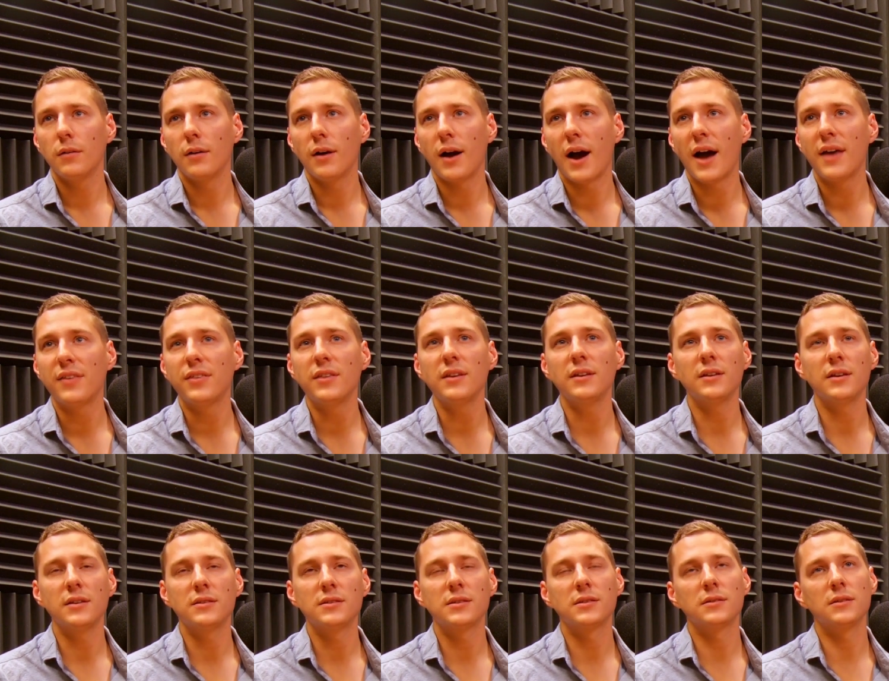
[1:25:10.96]
I think
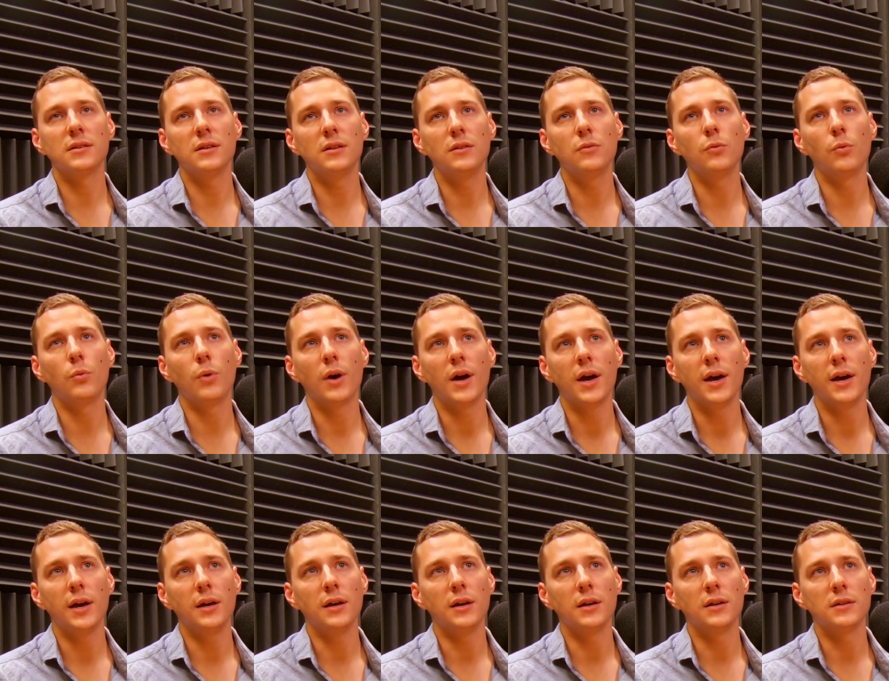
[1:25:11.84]
it's in a
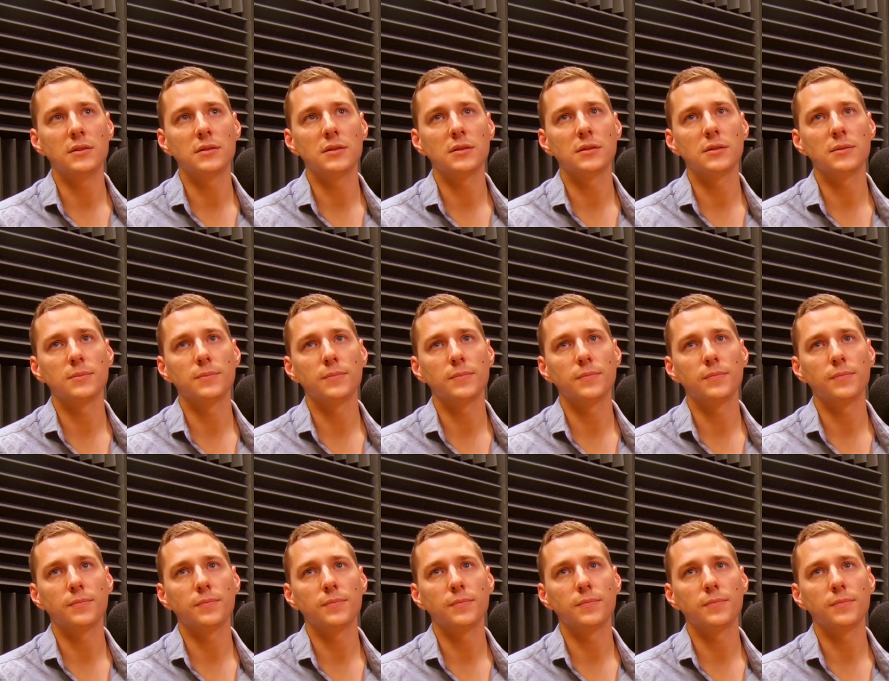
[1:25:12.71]
way it's